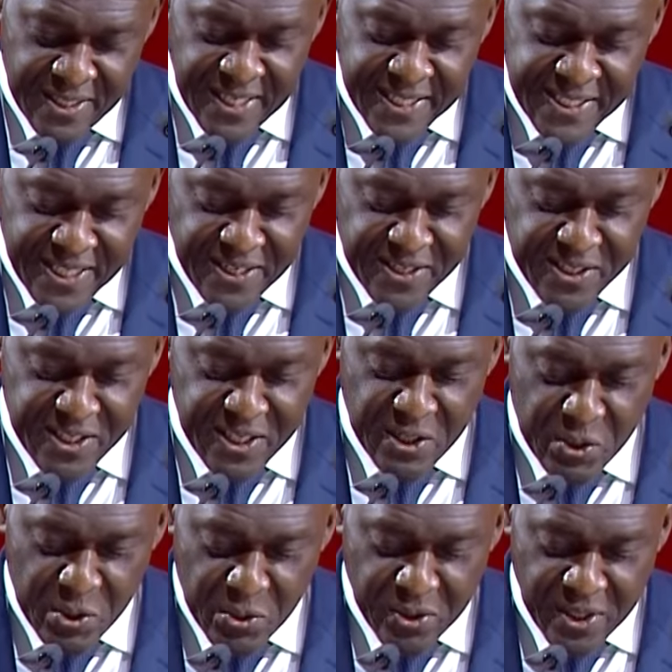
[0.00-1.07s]
His
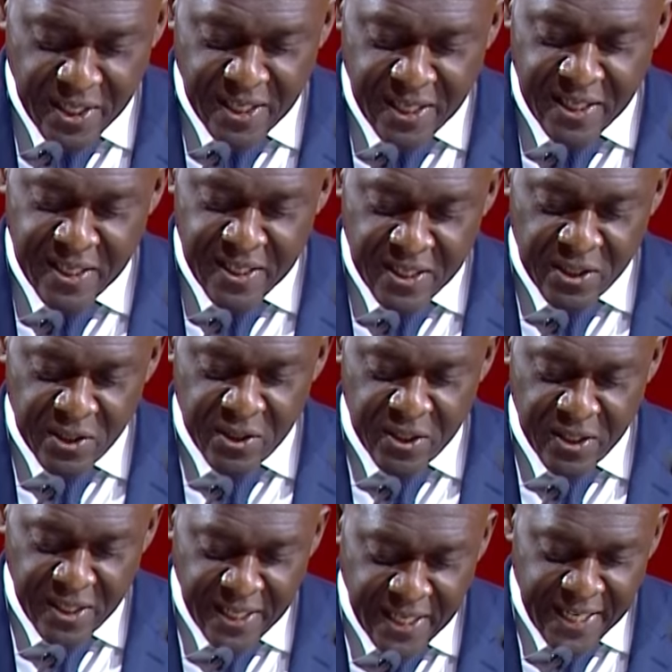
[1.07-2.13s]
Excellency Hugues
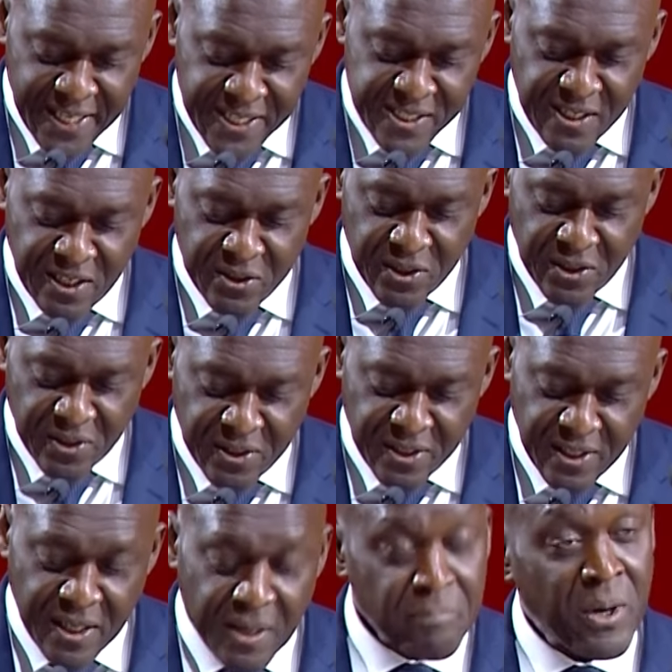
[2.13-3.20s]
Alexandre
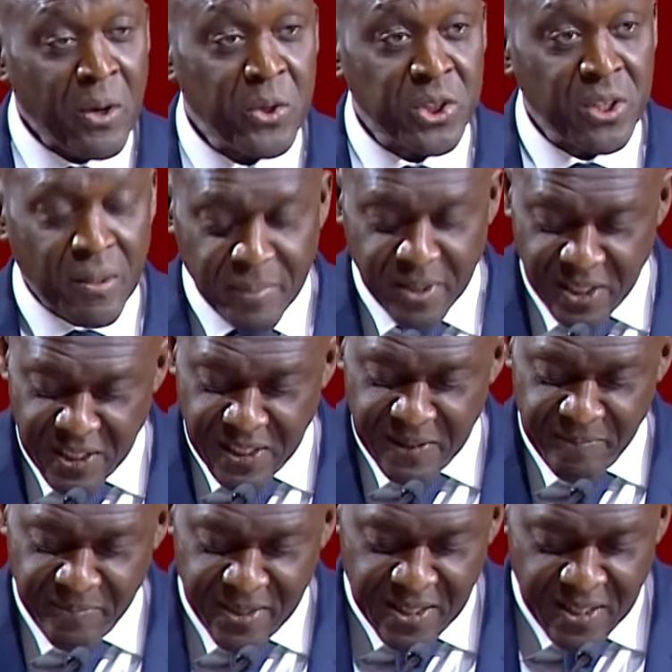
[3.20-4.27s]

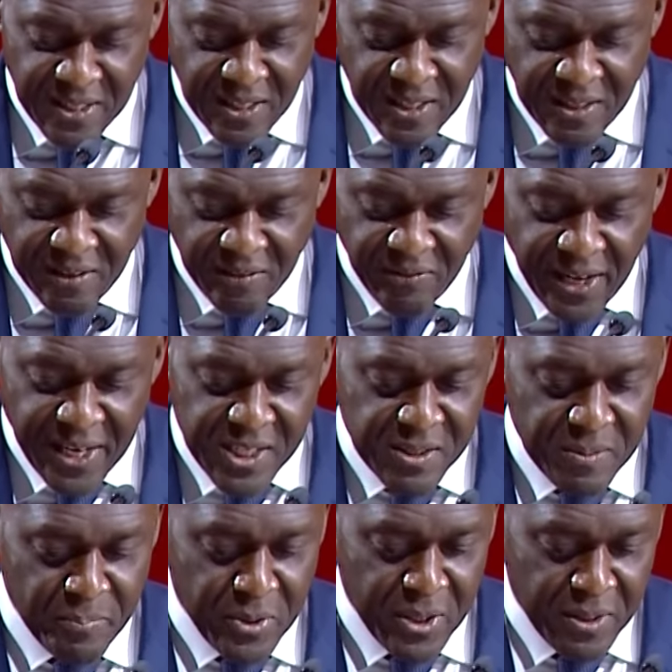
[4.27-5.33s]
Barrault-Chambrier,
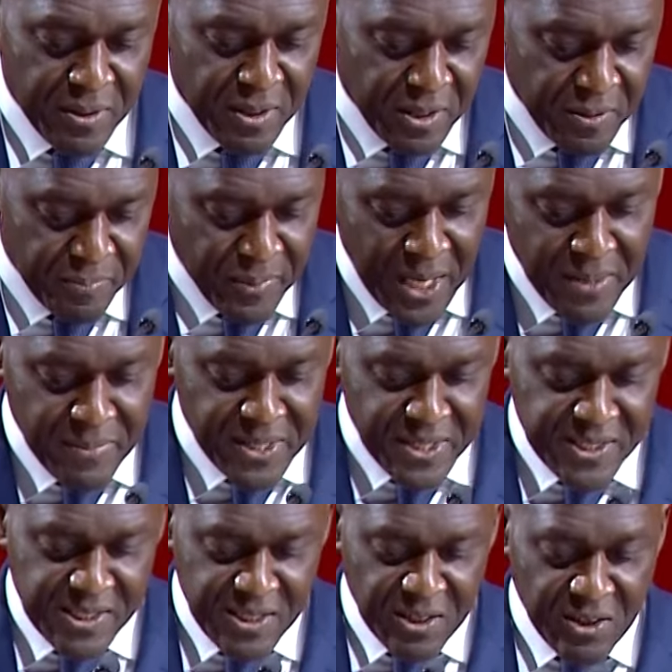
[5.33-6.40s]
Vice Prime
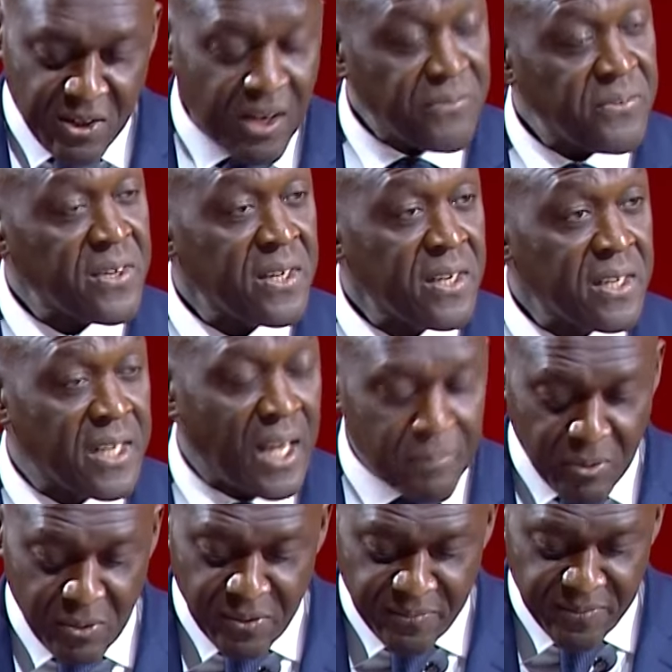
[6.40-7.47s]
Minister of
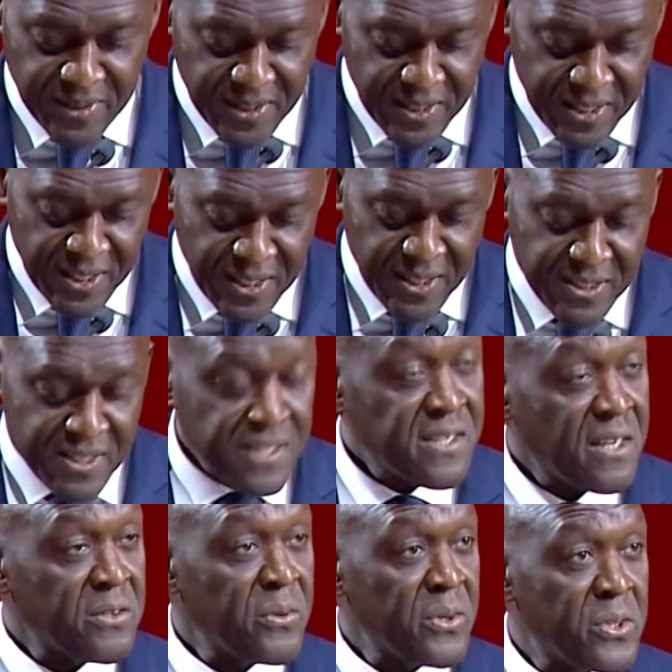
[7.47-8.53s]
Gabon,
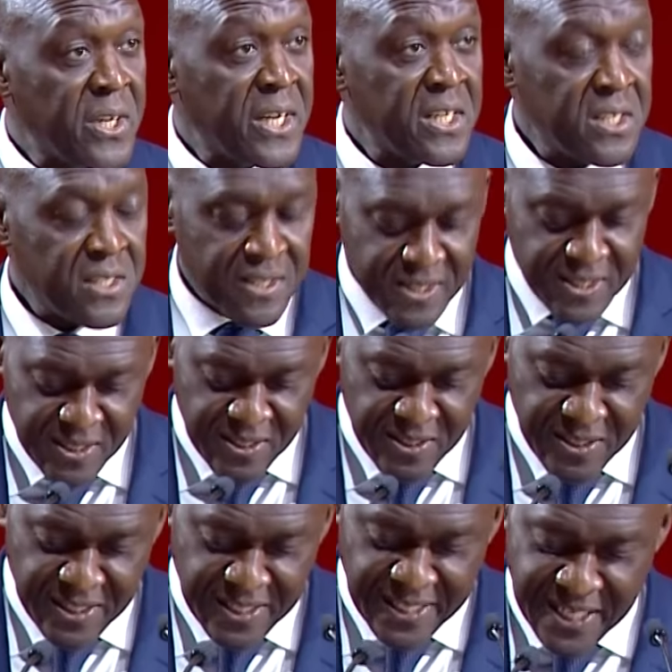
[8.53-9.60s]
distinguished guests,
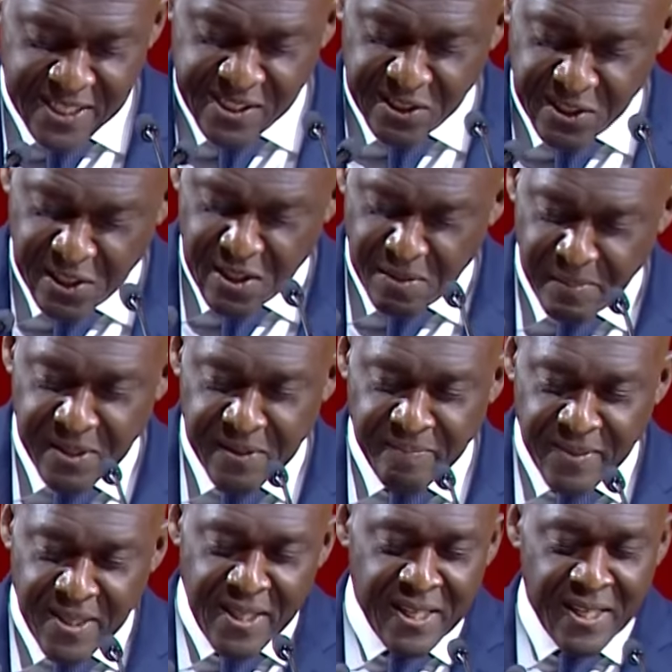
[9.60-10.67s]
ladies and gentlemen.